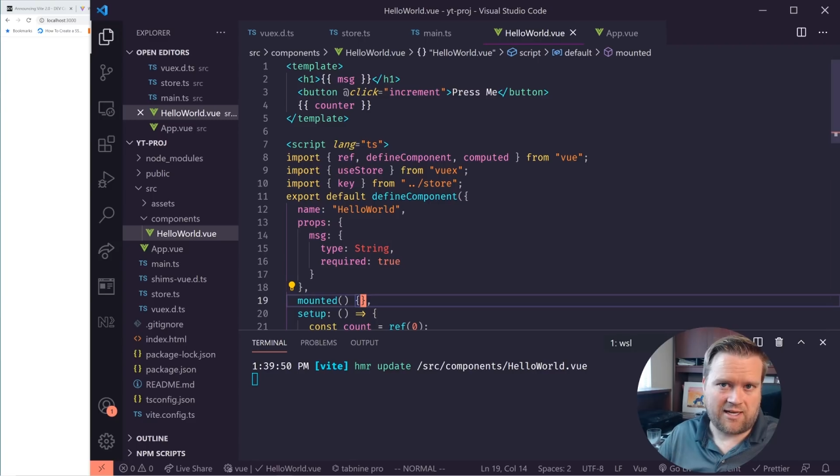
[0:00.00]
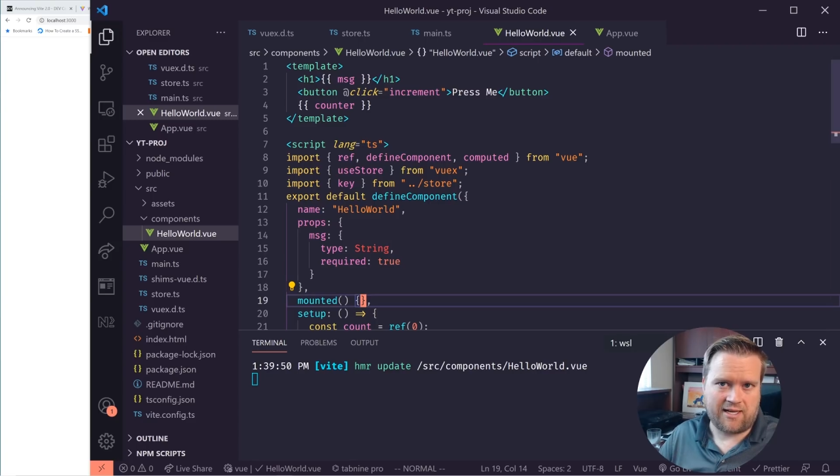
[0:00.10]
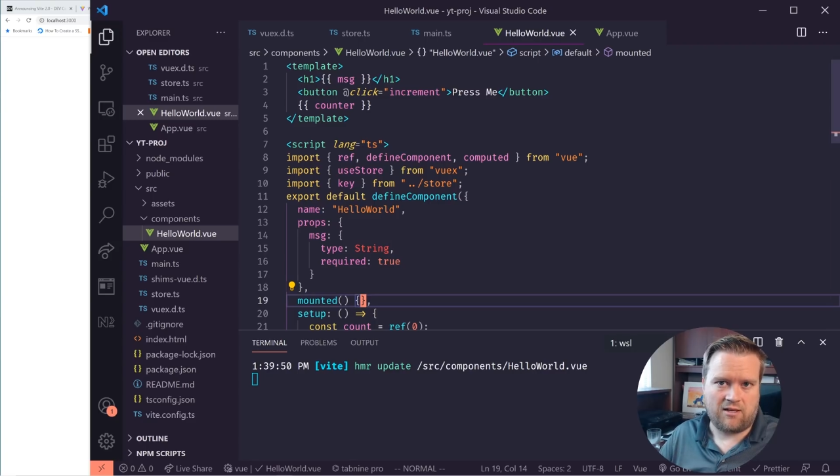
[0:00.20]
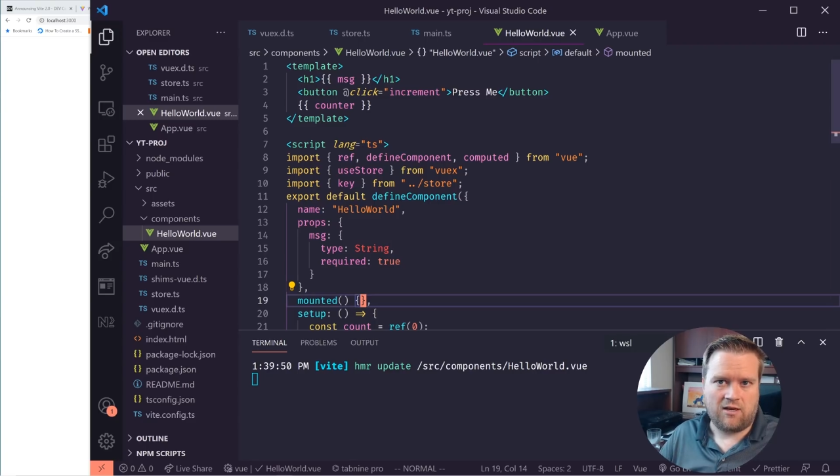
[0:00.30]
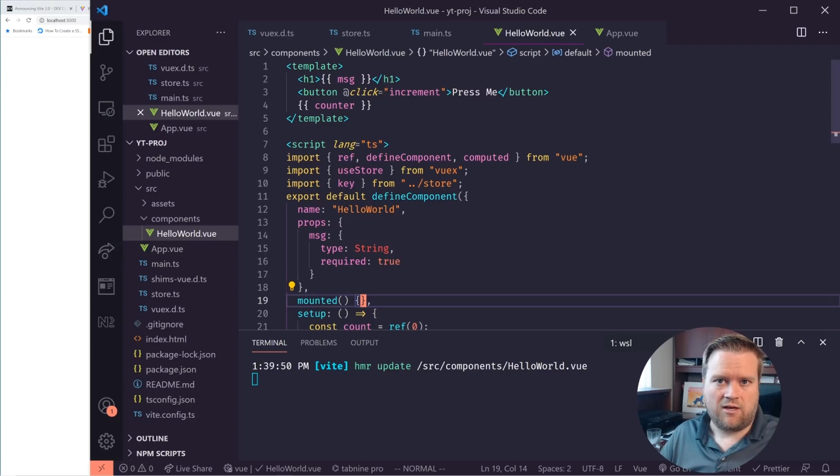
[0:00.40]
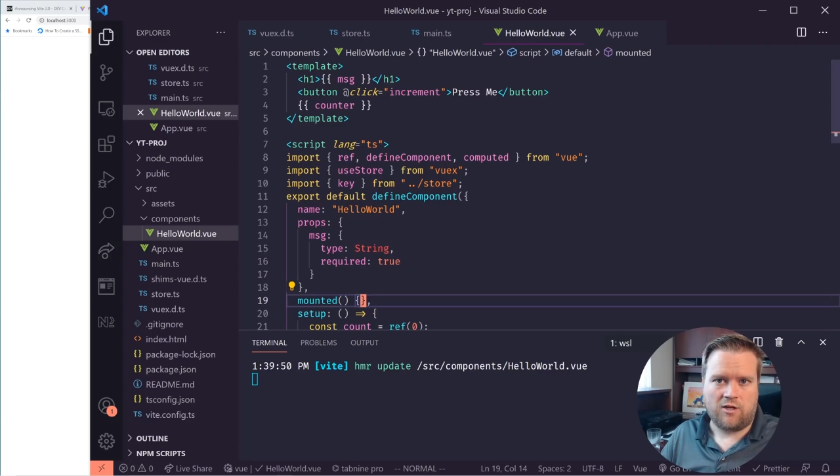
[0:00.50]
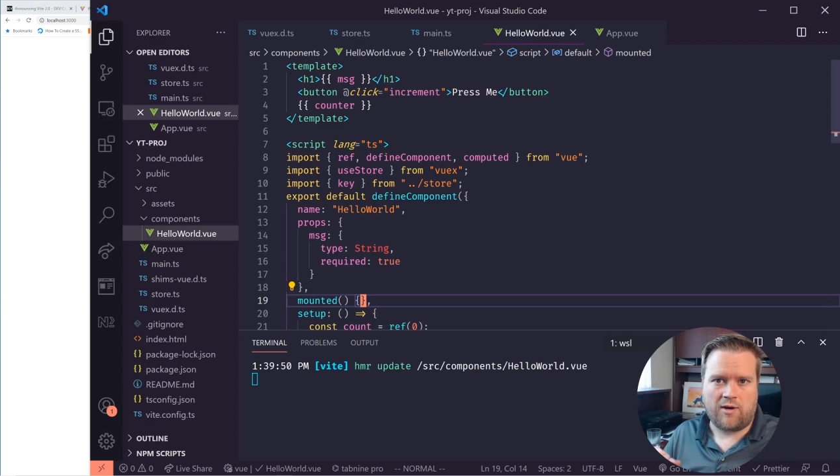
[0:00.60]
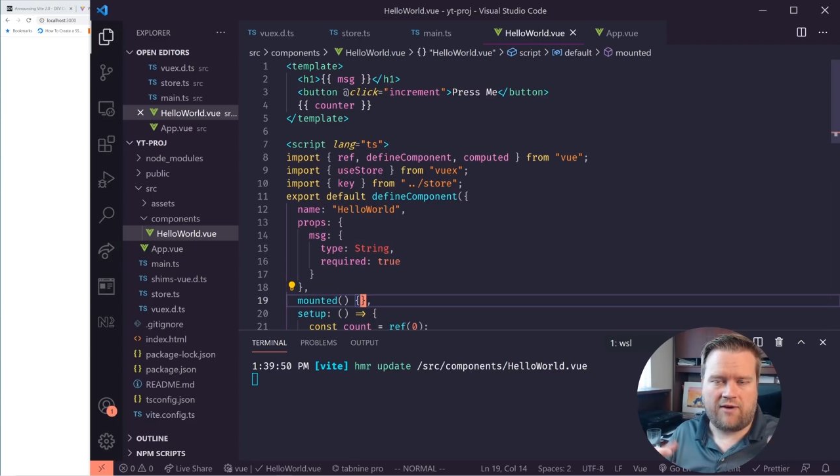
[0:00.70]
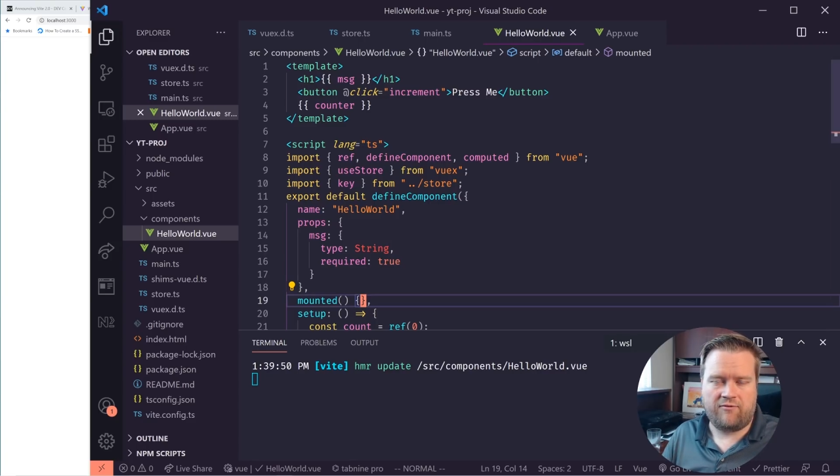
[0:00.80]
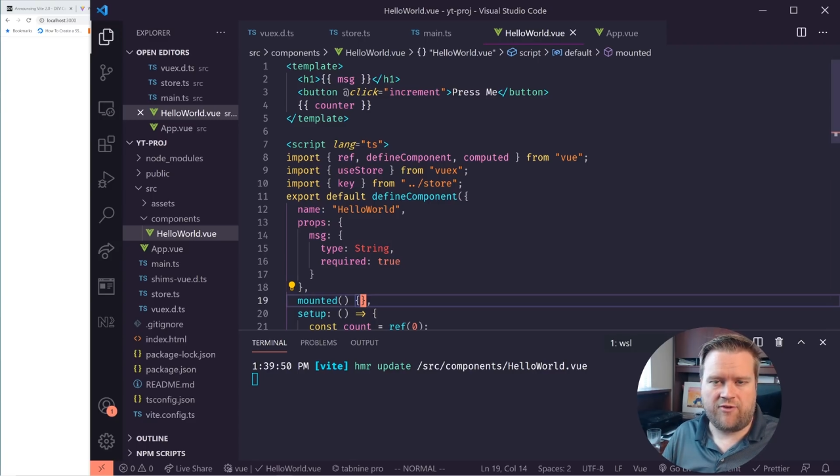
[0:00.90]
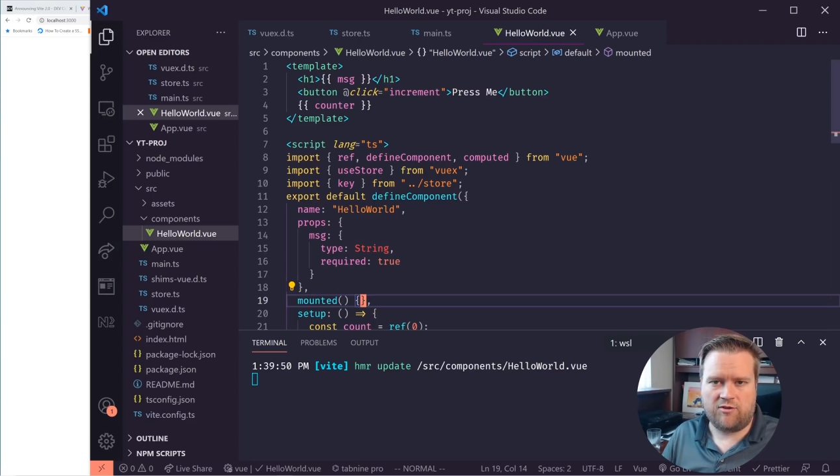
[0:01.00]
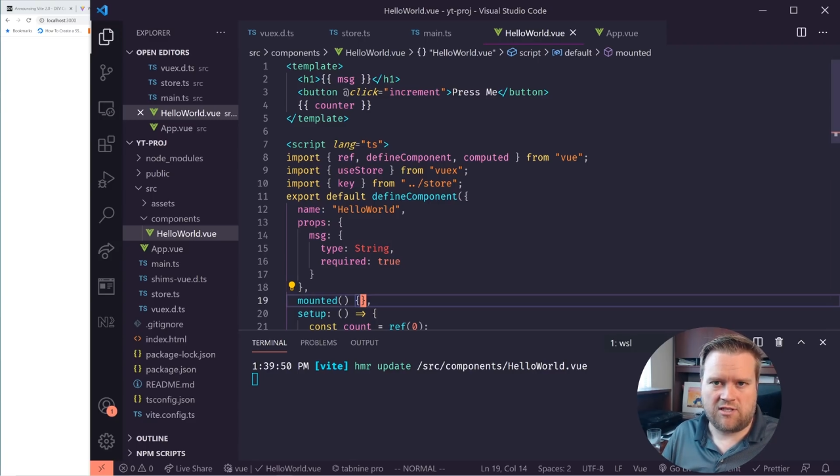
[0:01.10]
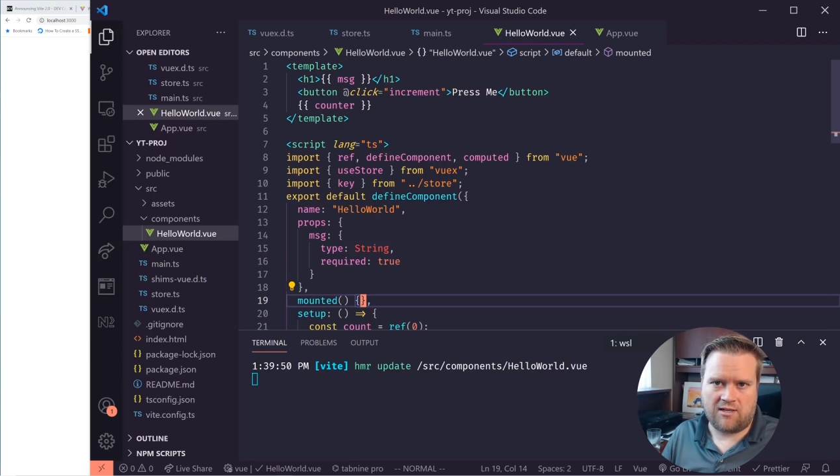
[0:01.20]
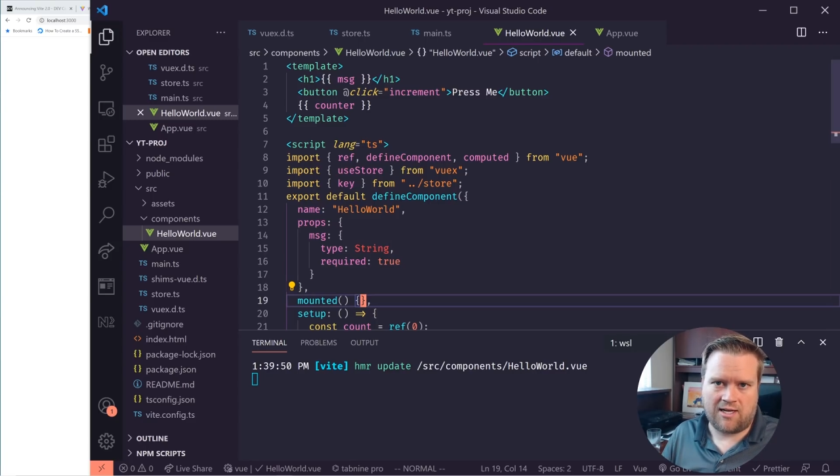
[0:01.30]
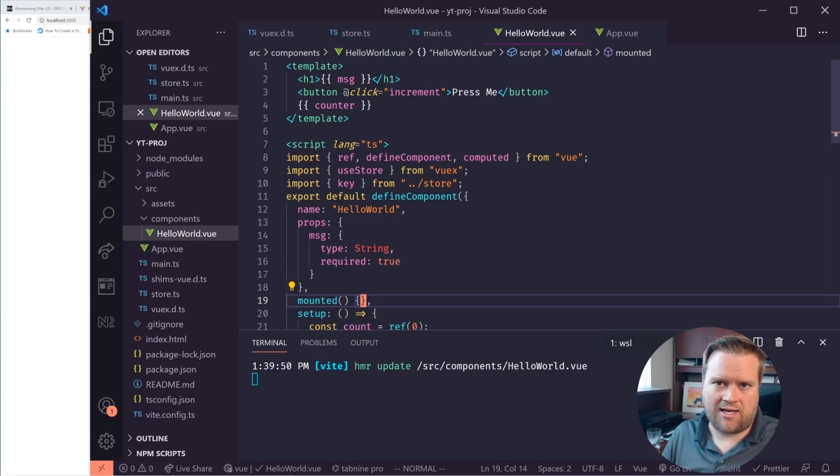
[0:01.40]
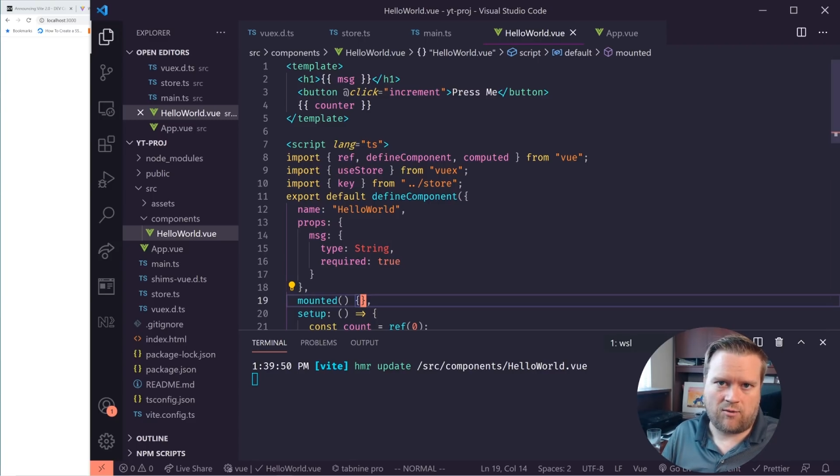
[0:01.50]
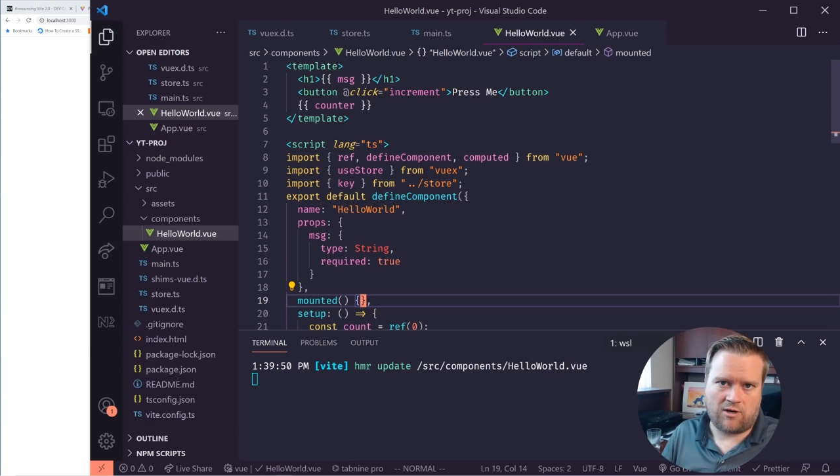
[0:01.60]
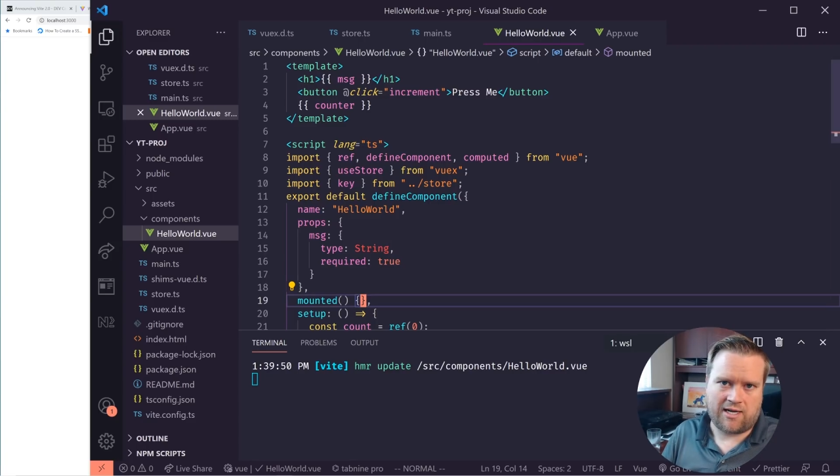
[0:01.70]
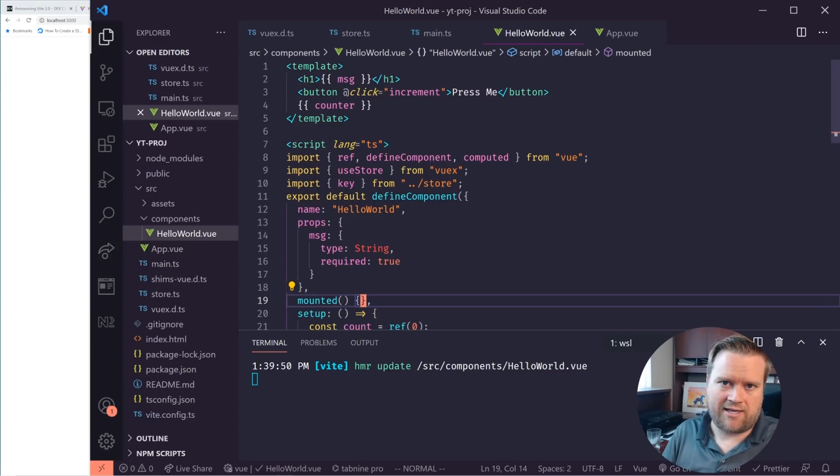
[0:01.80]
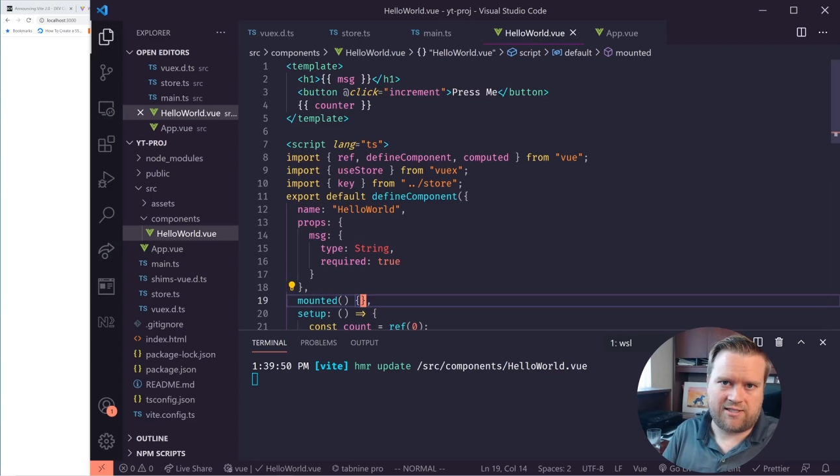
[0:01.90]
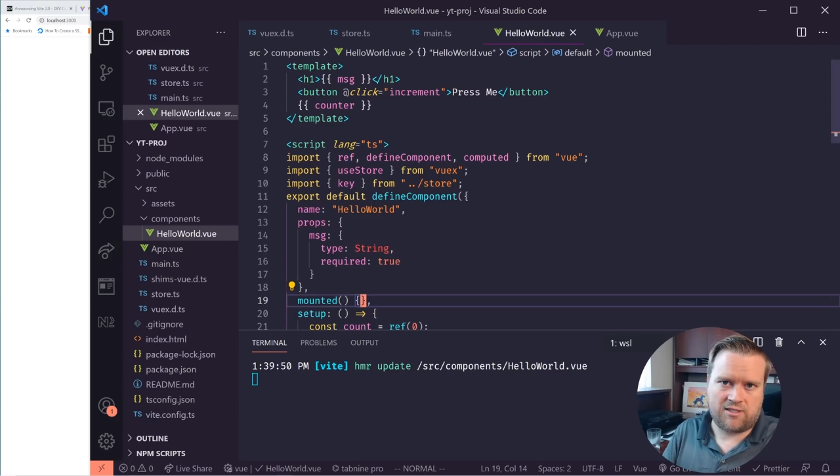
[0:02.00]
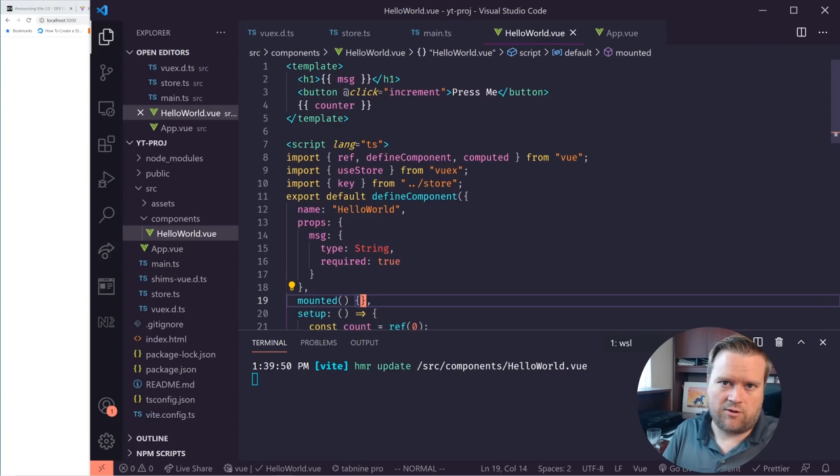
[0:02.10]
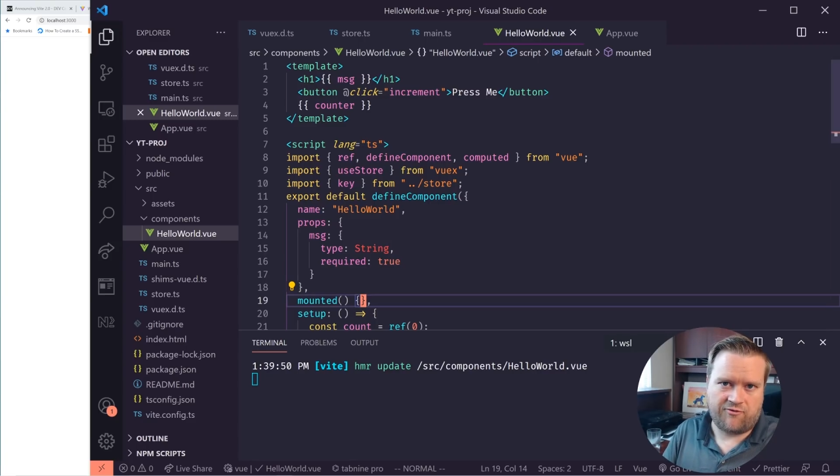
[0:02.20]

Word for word: like you have in Vue CLI where it asks you